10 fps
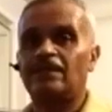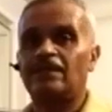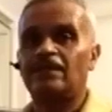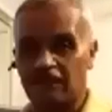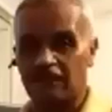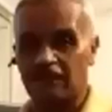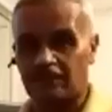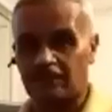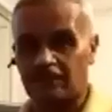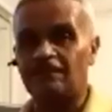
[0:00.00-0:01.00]
Heel,
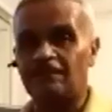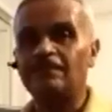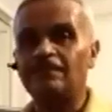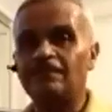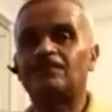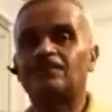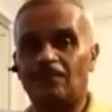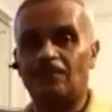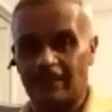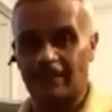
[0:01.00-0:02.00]
toe, toe,
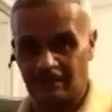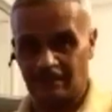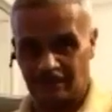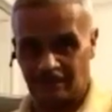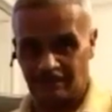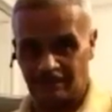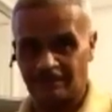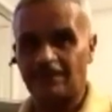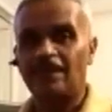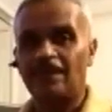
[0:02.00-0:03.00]
heel, toe.
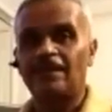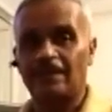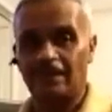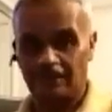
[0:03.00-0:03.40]
Heel,